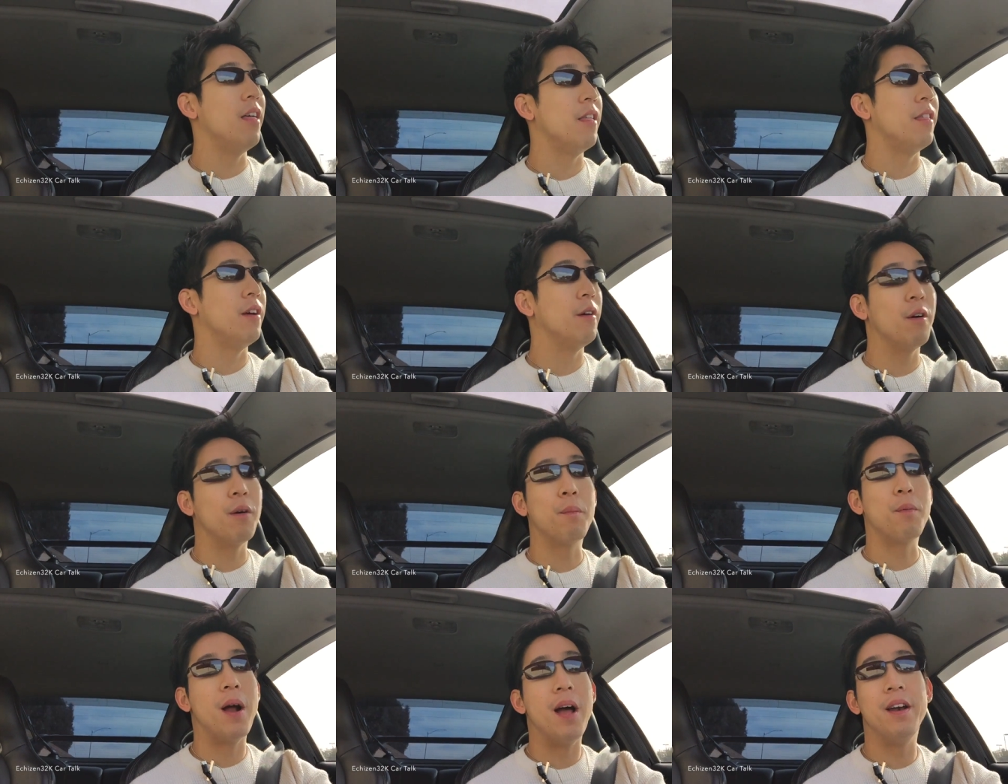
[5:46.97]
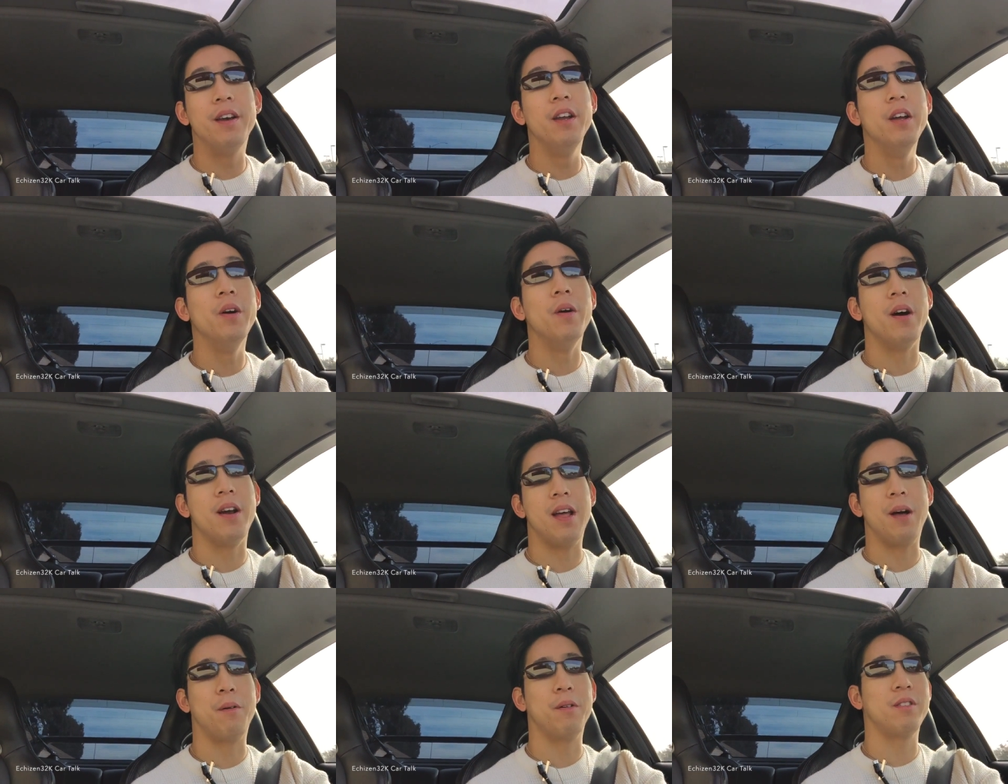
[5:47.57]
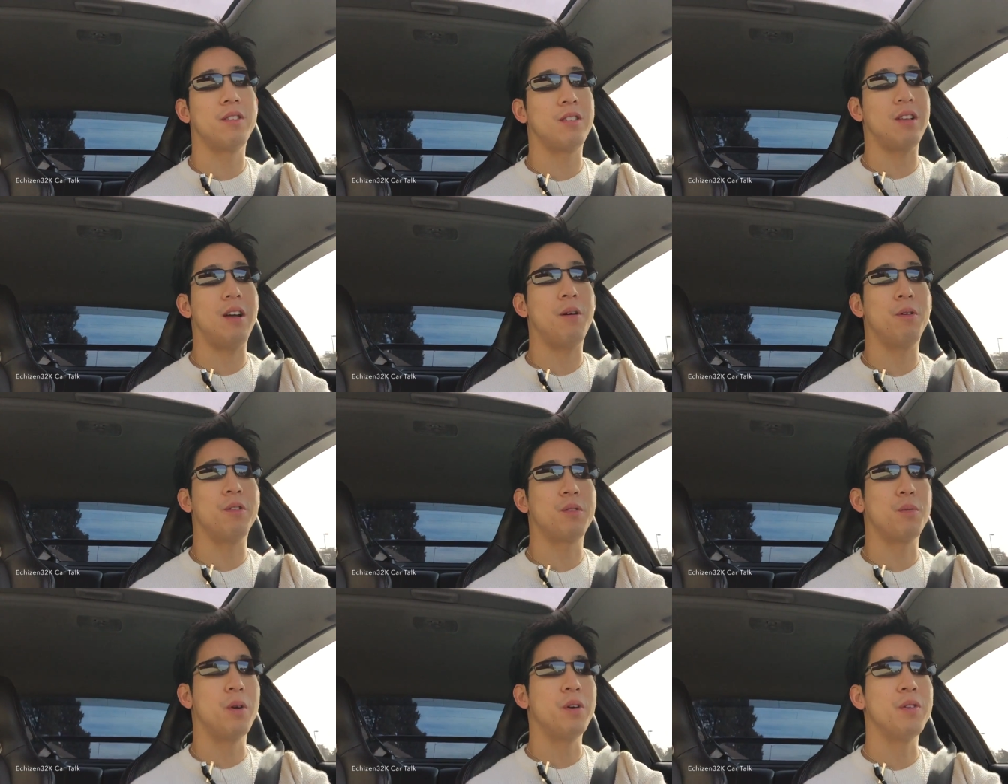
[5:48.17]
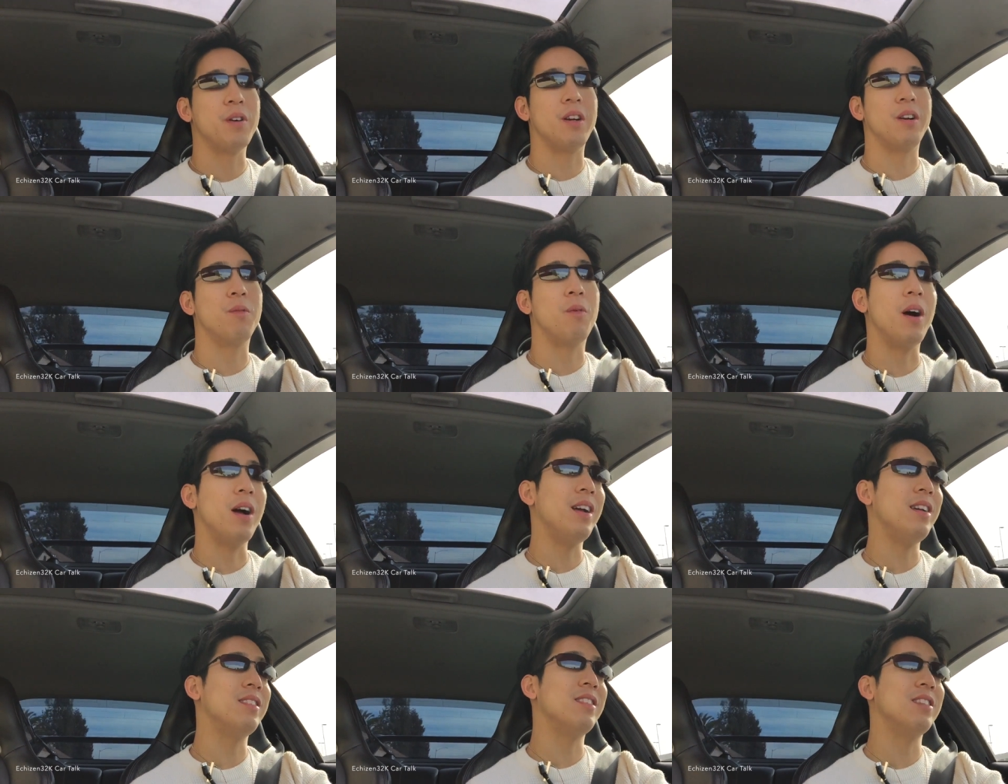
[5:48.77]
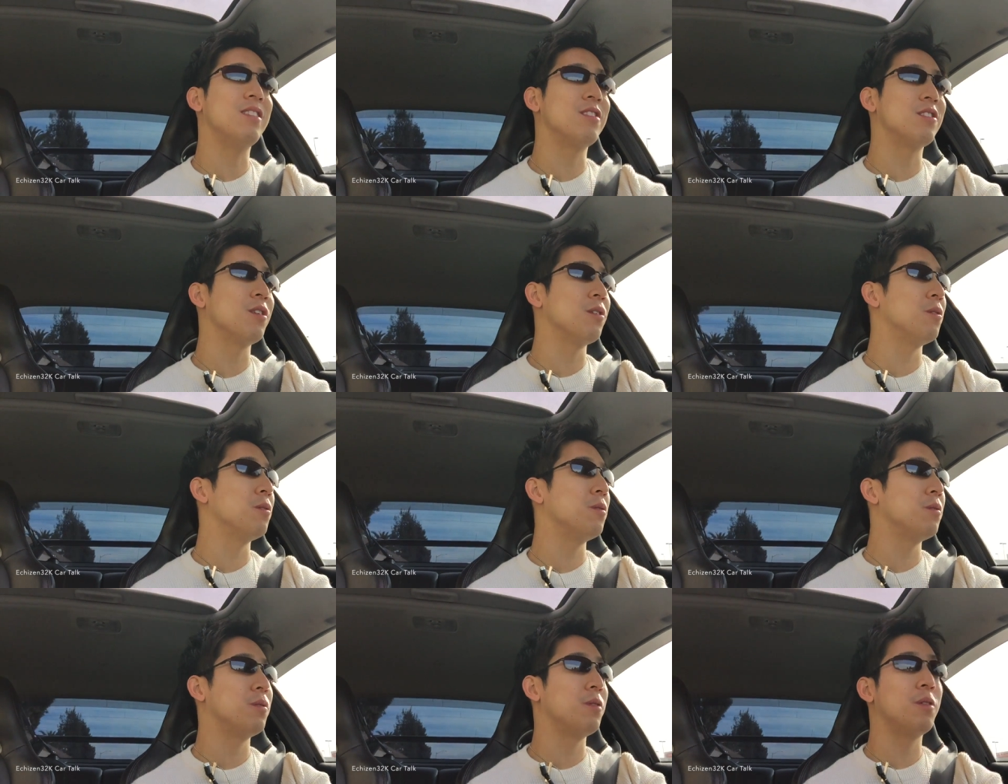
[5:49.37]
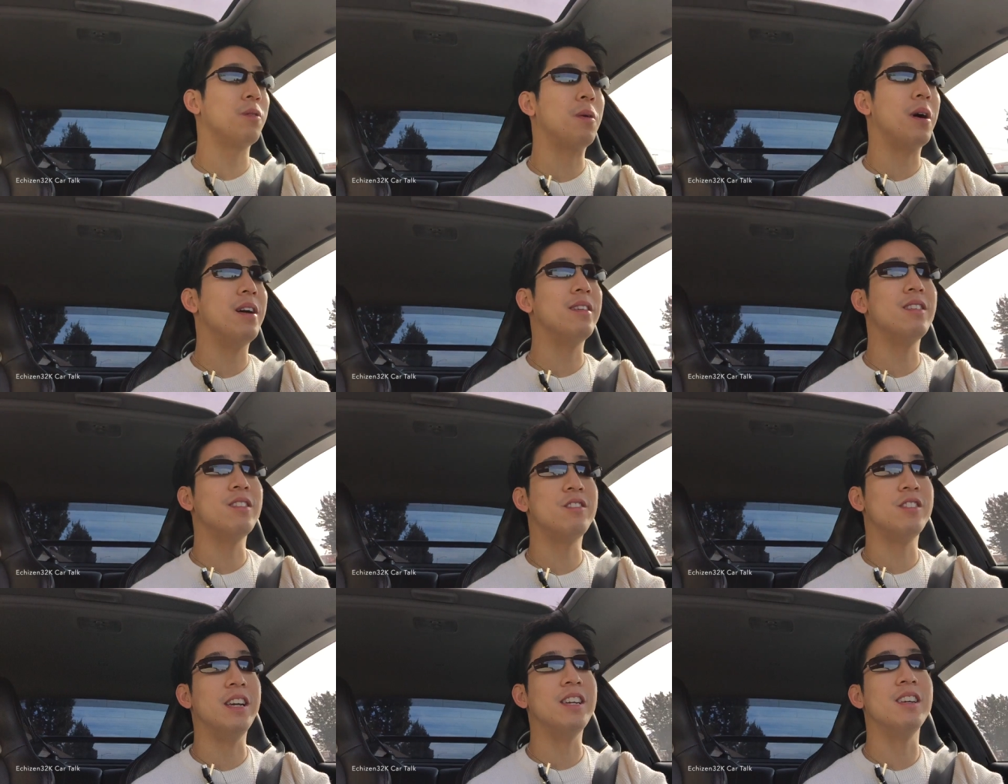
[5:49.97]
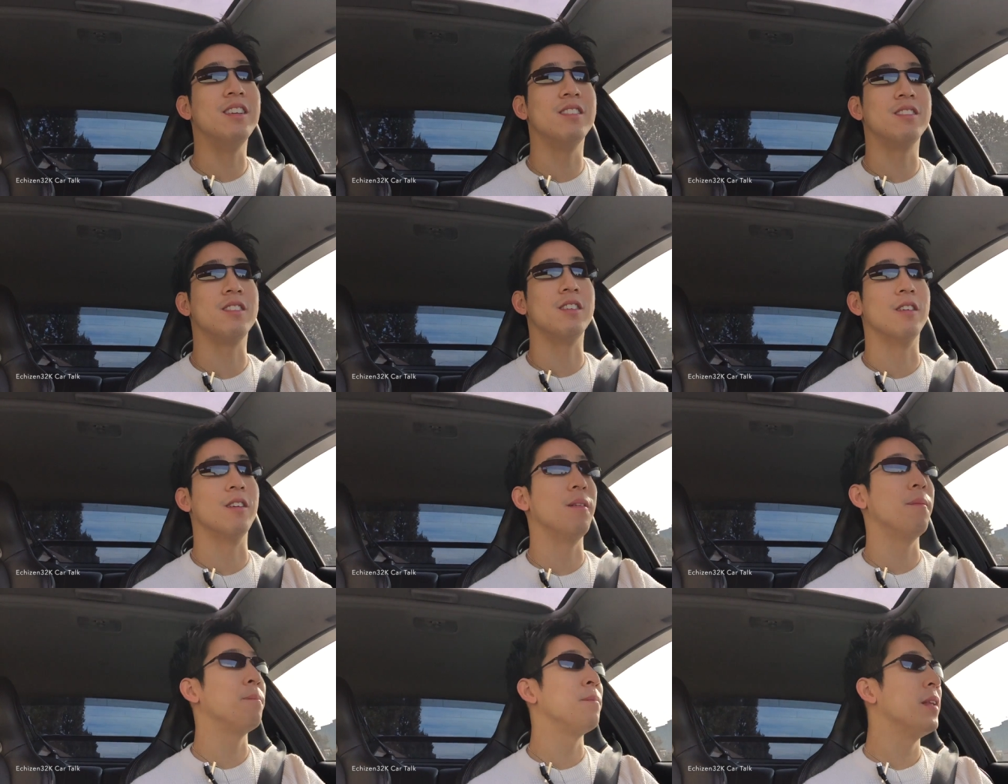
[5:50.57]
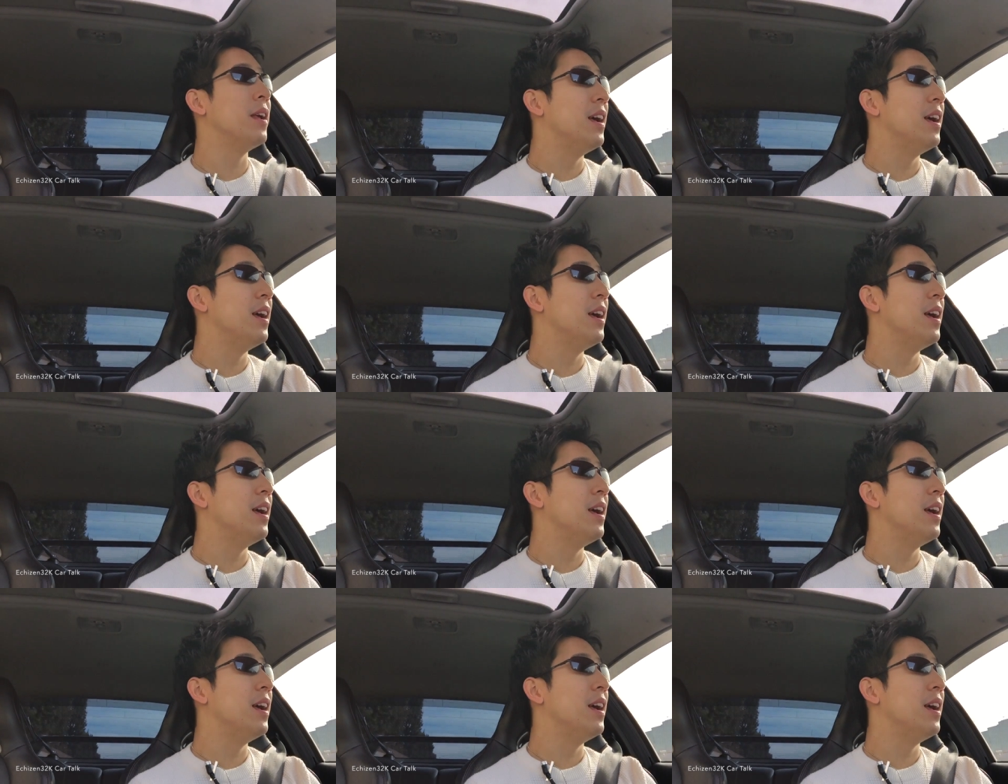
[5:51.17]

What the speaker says: They were brand new, and I was wondering, why is it shaking still?